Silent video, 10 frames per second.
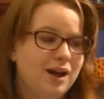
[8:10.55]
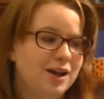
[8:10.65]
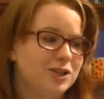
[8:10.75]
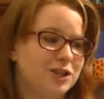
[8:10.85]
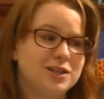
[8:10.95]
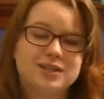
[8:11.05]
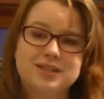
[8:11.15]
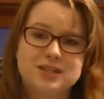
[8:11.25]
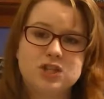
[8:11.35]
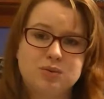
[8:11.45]

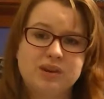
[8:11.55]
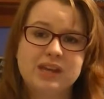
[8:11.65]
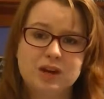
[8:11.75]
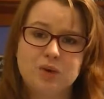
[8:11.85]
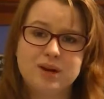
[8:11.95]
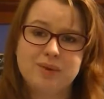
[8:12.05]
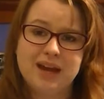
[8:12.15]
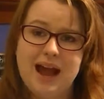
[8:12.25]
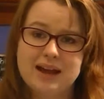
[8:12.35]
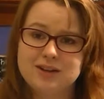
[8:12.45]
She really annoyed me.
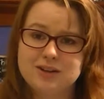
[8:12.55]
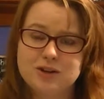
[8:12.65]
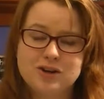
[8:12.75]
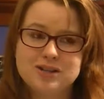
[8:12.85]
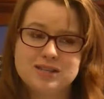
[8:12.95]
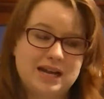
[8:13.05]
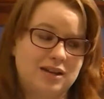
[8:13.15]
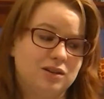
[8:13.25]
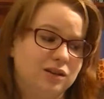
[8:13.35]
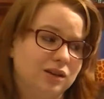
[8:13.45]
I couldn't
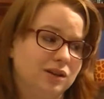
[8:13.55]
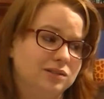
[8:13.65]
stand her.